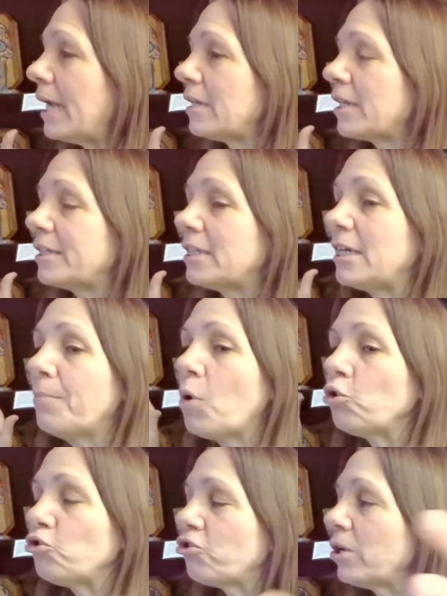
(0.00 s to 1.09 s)
and let the
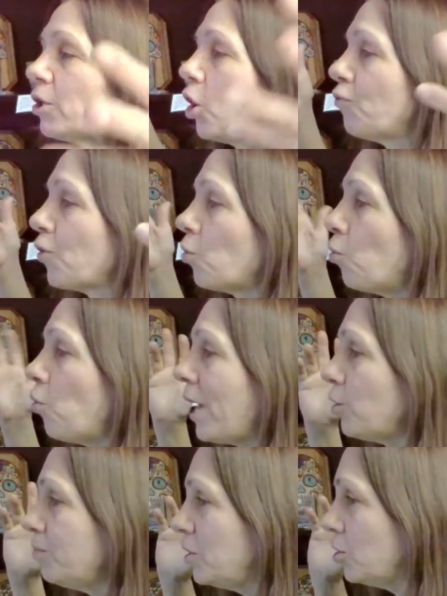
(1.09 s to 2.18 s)
emotion
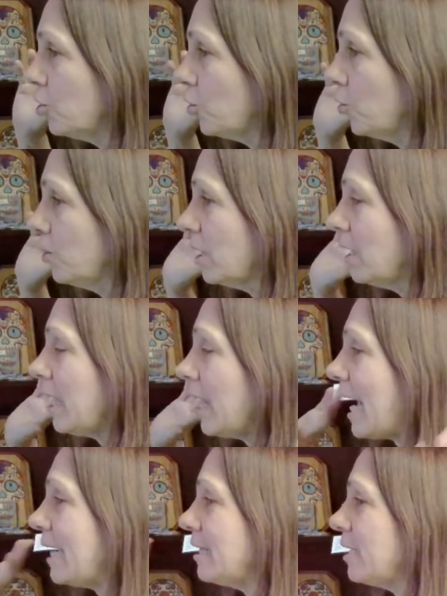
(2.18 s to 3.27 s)
overwhelm you.
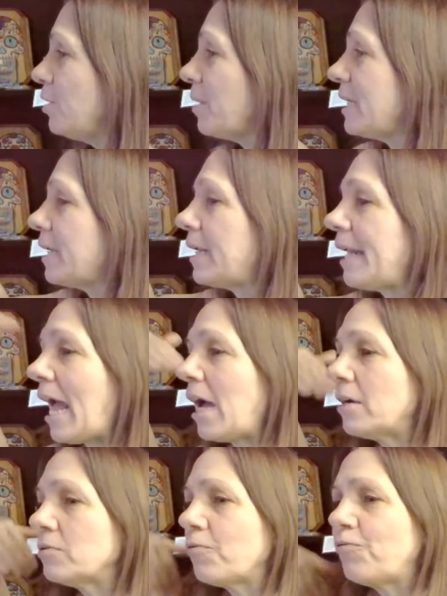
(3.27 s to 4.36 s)
And then you might get a
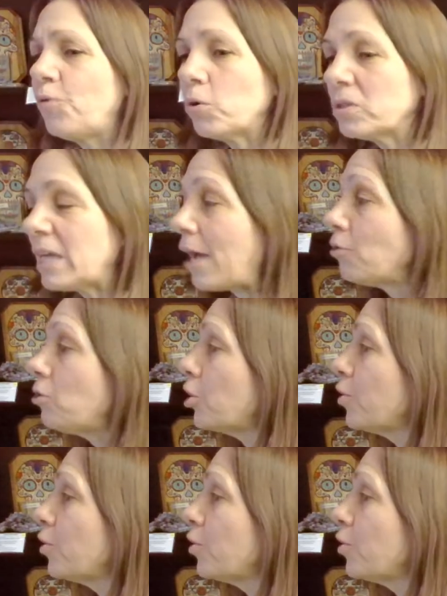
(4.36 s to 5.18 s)
full download